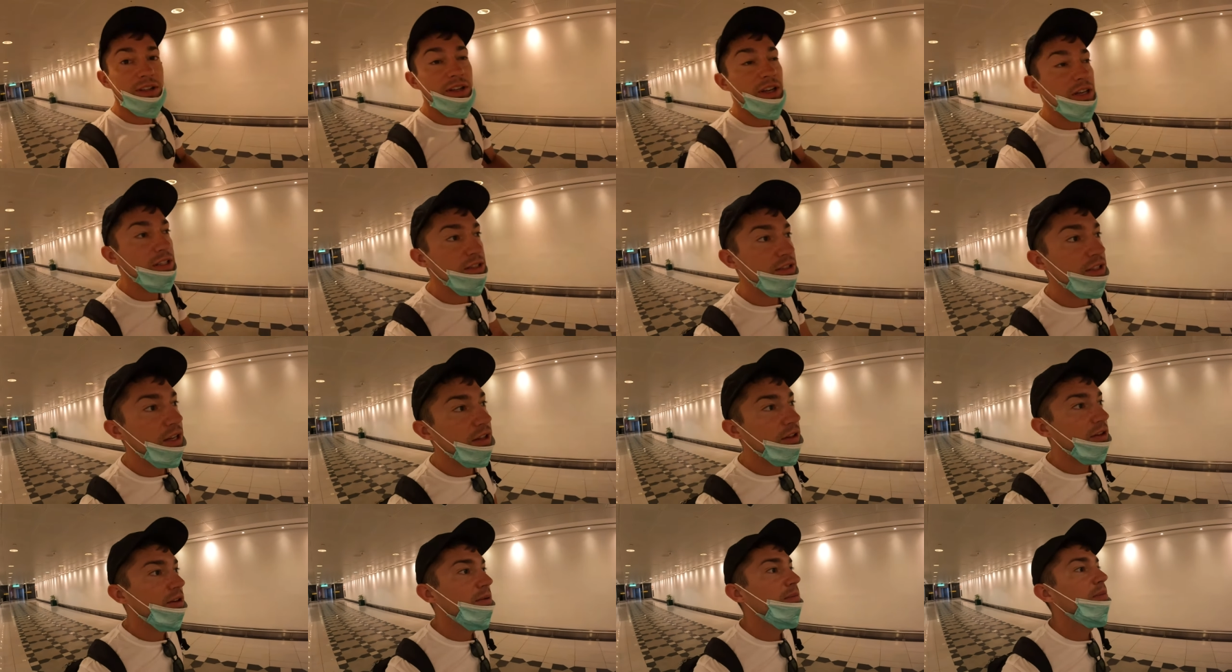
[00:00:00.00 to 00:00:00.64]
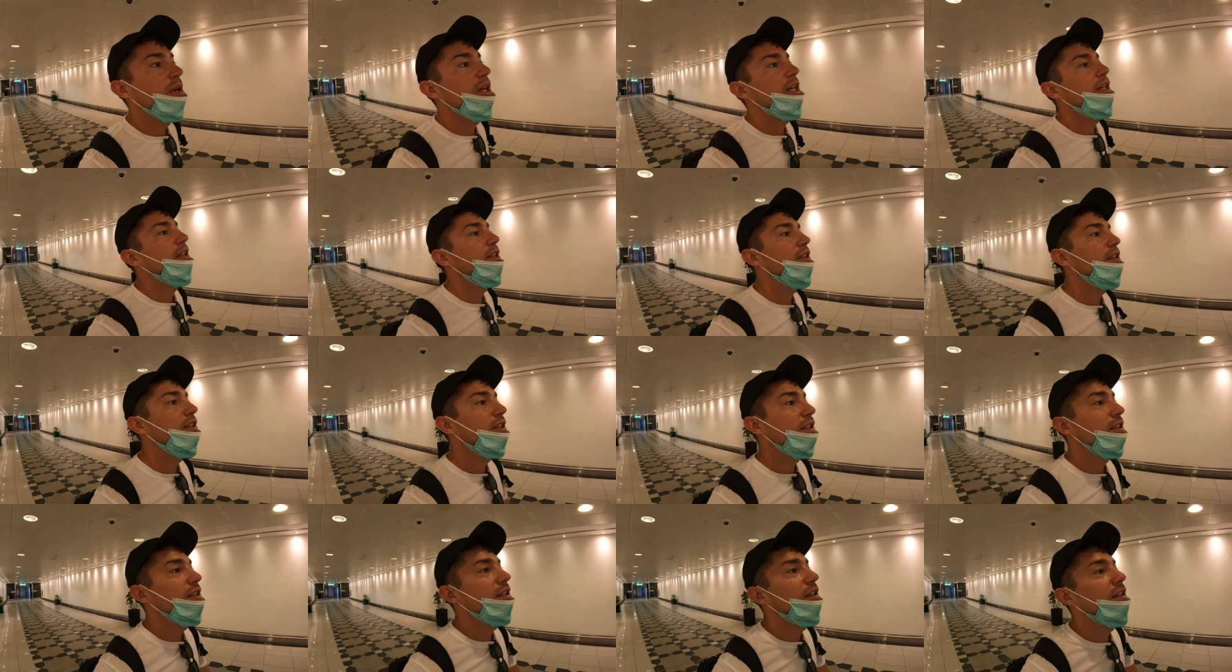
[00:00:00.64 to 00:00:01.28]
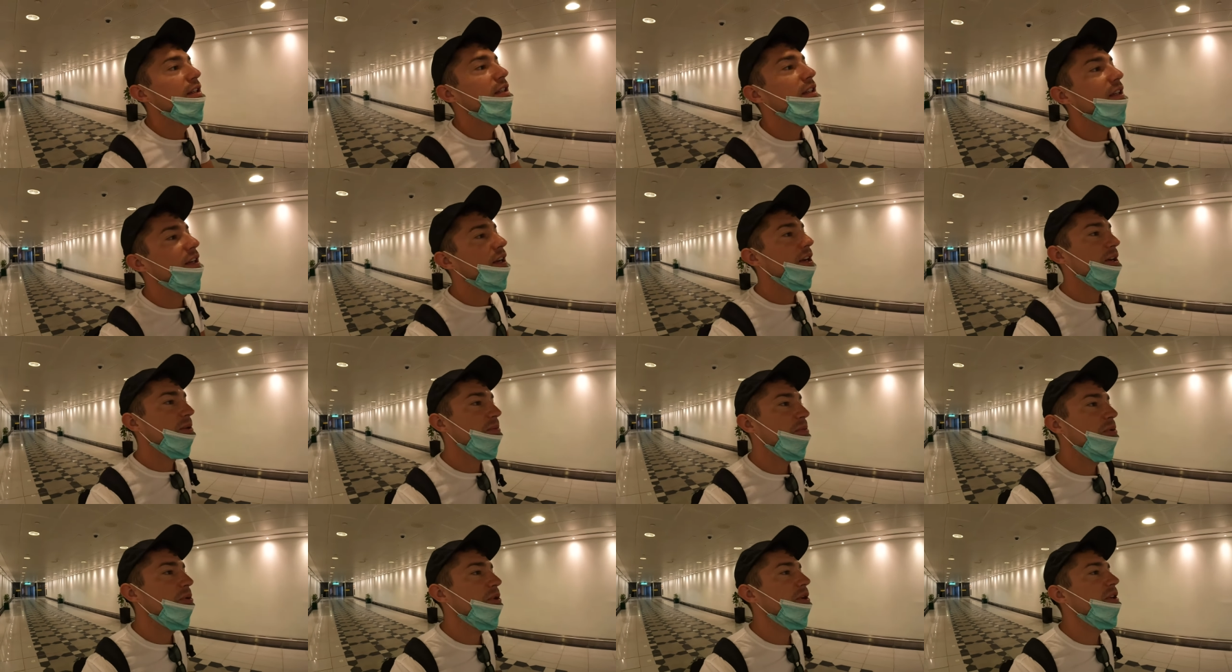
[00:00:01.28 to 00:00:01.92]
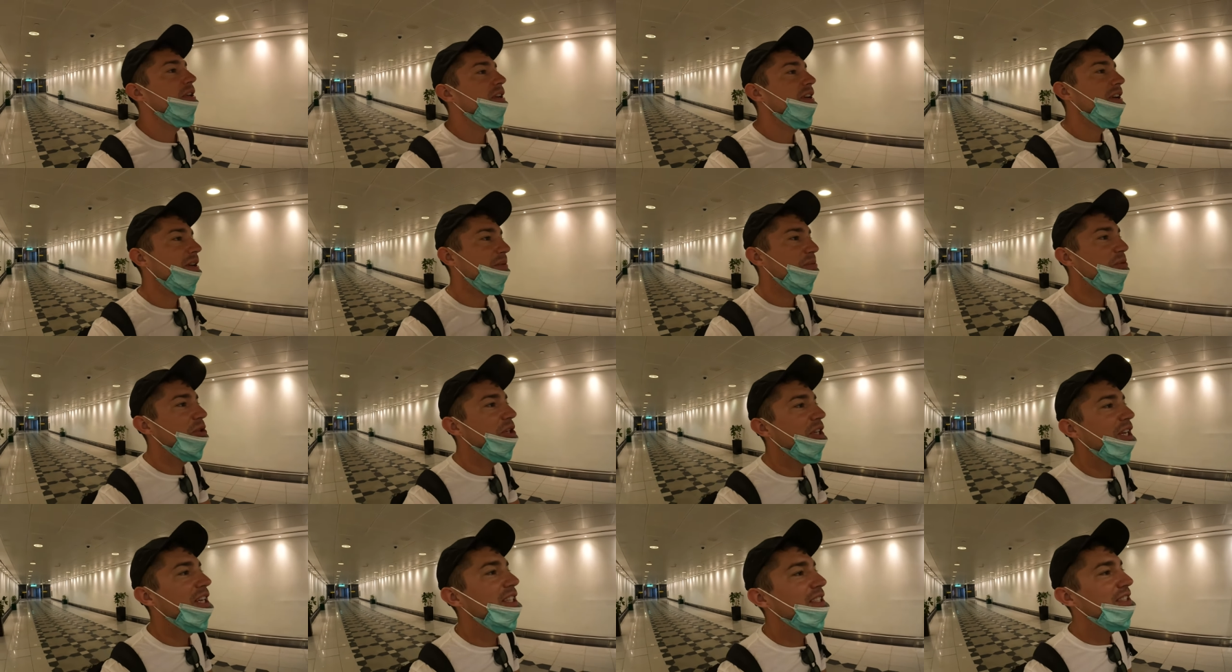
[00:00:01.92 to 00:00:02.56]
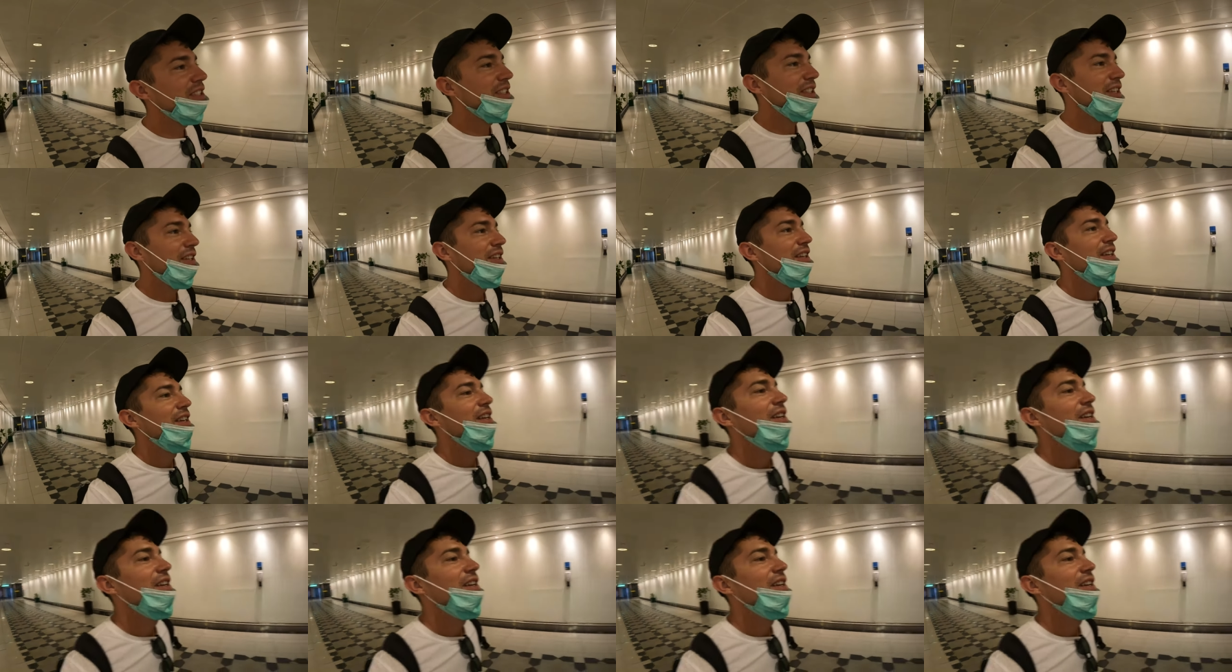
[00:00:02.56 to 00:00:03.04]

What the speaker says: Guys, now that I'm back in the airport, I'm realizing,